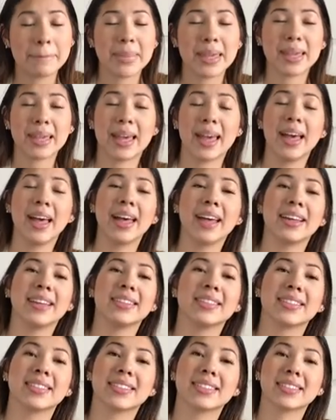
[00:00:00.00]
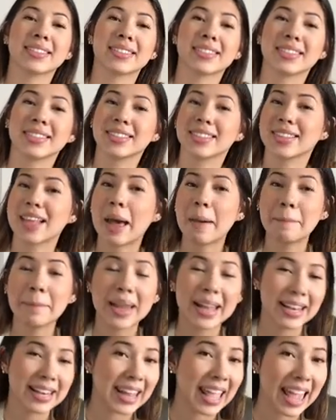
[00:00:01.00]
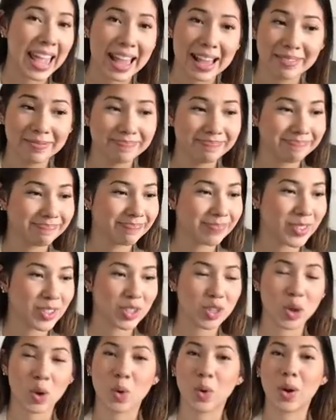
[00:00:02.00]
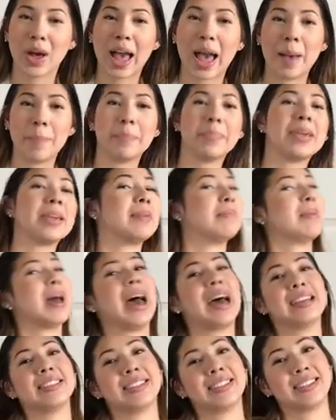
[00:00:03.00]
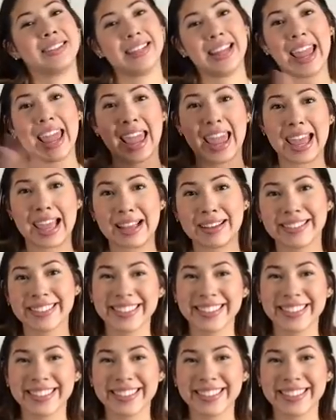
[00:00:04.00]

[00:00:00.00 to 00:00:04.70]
because it's not Monday. So happy mask day.